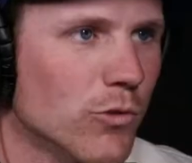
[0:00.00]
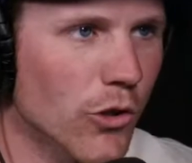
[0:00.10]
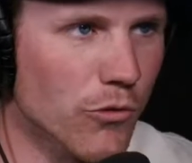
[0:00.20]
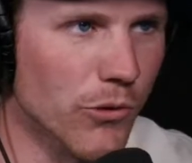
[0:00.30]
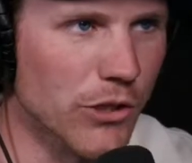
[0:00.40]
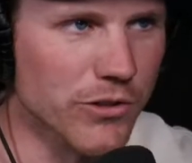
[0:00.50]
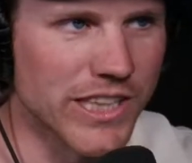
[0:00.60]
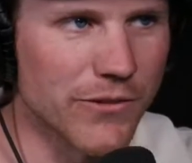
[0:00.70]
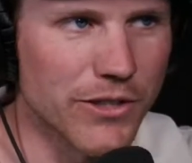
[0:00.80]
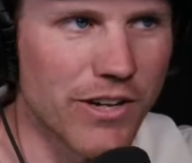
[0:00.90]
So if we
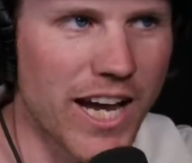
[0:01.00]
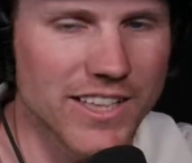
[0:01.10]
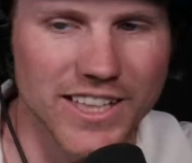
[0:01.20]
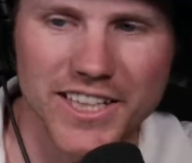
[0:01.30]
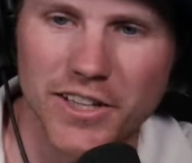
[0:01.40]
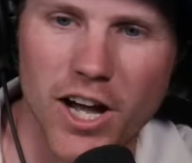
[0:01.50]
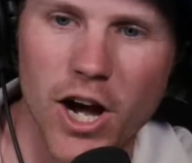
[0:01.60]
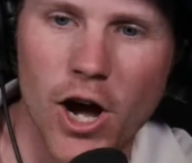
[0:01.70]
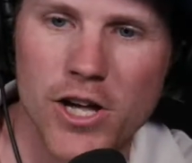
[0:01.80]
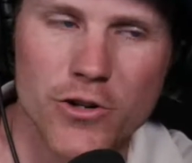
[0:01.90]
only would have had like
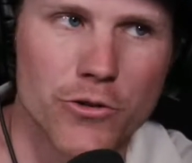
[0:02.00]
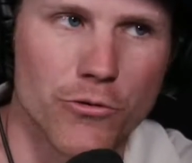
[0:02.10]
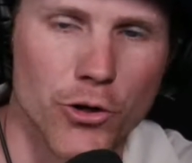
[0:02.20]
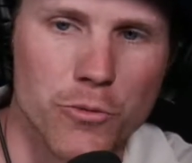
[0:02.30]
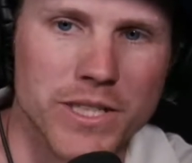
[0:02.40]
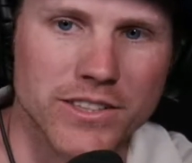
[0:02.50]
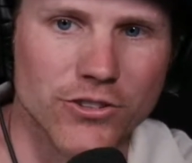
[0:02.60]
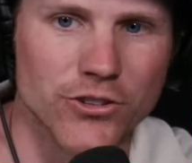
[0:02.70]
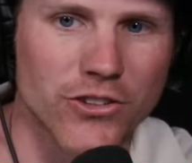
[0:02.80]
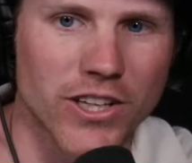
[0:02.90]
100 rubies
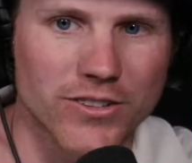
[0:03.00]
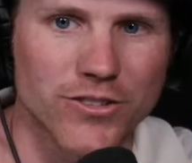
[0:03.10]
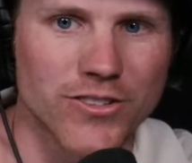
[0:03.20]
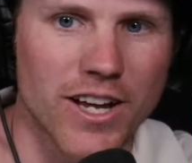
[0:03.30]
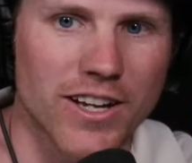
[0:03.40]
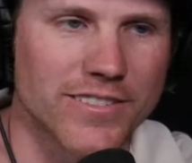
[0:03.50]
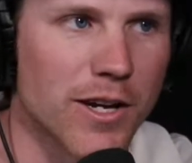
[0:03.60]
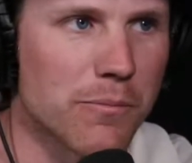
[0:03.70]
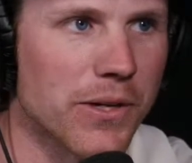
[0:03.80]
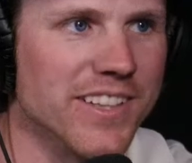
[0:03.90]
just like stacked
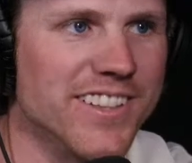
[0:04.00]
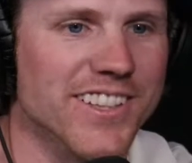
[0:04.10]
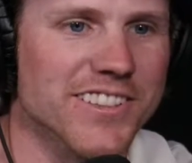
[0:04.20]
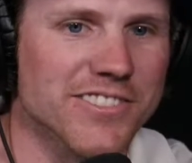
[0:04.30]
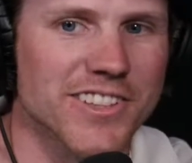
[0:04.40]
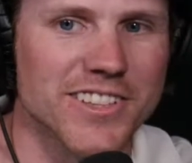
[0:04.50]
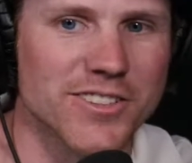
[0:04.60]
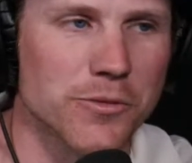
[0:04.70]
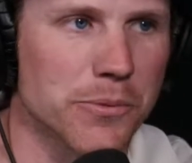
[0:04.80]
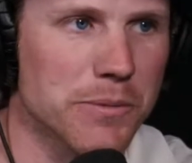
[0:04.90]
up right there in front of the
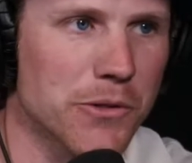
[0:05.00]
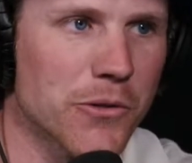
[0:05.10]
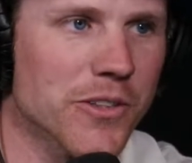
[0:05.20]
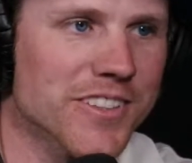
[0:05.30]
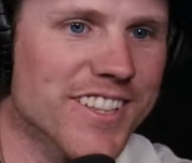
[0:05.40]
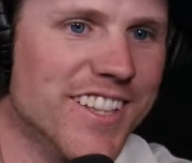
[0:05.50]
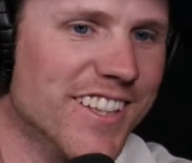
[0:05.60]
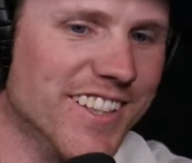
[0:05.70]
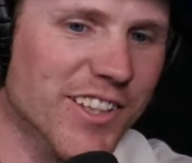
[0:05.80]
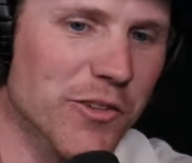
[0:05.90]
Supreme Court,
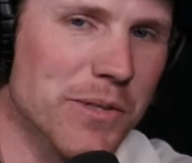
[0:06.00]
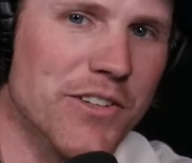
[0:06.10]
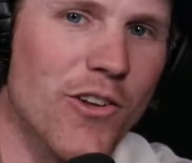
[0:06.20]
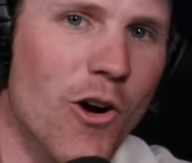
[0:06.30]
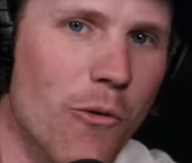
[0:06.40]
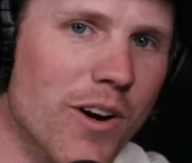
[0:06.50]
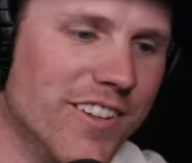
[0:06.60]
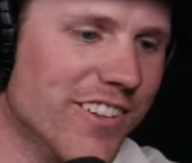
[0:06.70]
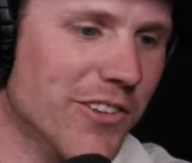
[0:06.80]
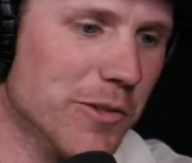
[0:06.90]
that there'd be no
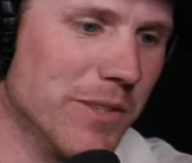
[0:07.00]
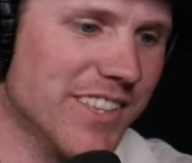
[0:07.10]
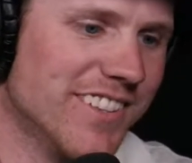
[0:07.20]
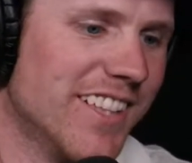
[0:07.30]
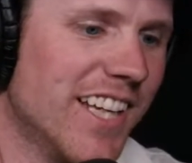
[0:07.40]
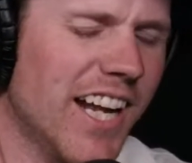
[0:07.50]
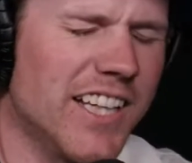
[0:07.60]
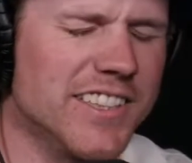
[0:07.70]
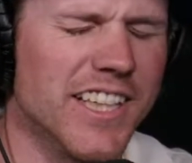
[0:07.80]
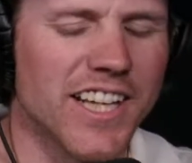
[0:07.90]
one. It would be,
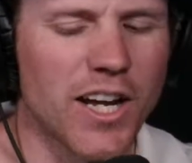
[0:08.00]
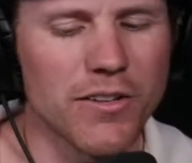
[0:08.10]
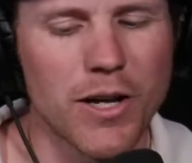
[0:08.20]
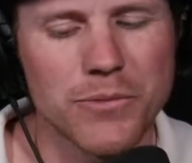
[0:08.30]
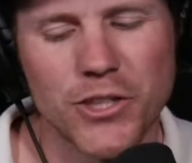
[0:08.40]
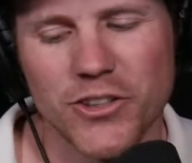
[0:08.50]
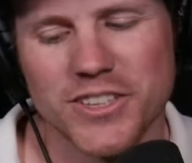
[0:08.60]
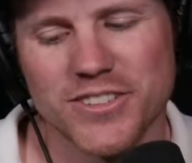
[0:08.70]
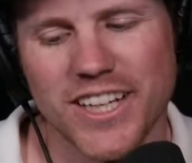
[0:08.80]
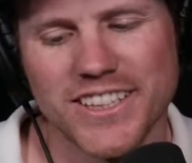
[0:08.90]
and I'm
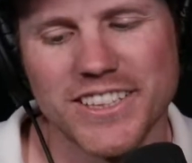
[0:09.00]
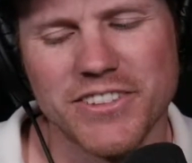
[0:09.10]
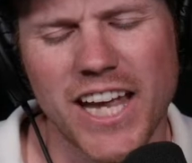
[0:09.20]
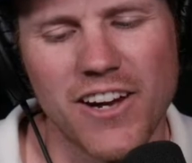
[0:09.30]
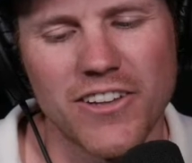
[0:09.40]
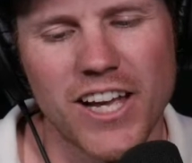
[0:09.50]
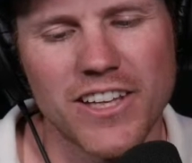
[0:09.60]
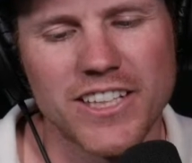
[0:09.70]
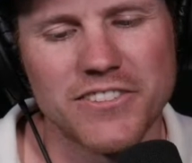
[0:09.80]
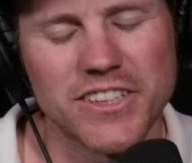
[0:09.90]
curious even how
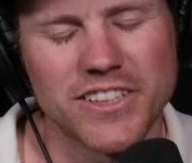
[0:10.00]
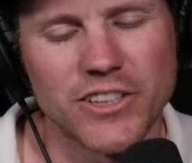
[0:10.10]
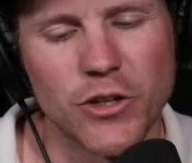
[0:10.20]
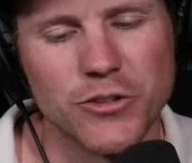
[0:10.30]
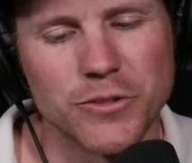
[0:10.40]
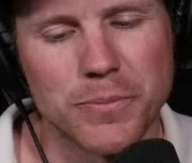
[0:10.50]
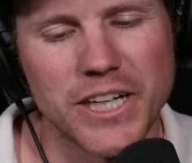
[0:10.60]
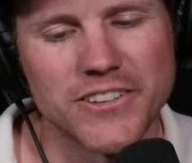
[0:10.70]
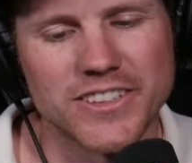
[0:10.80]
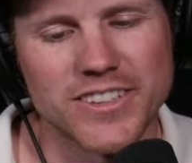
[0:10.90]
that even goes
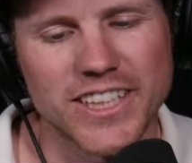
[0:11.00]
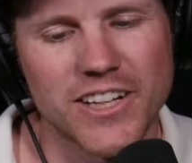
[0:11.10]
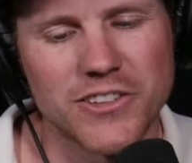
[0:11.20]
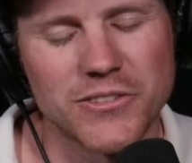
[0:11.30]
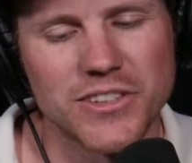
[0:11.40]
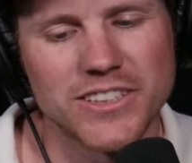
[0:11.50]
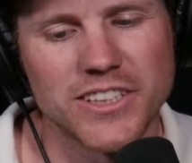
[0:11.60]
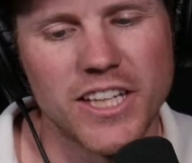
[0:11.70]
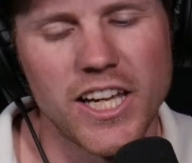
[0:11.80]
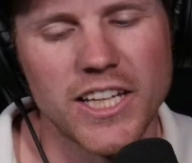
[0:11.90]
about. Is like, how do you?
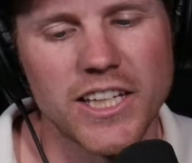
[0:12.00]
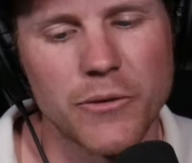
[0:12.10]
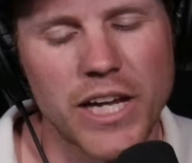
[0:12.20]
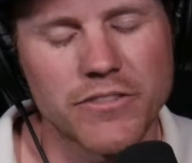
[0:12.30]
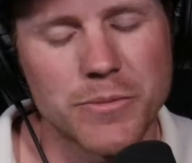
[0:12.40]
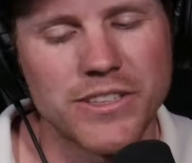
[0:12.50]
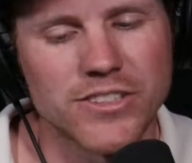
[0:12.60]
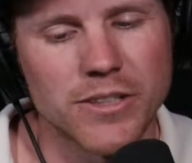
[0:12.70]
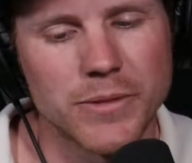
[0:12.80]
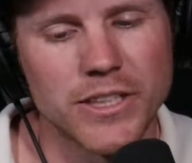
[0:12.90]
It would have to be
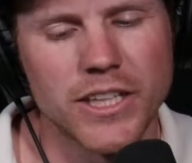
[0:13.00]
some.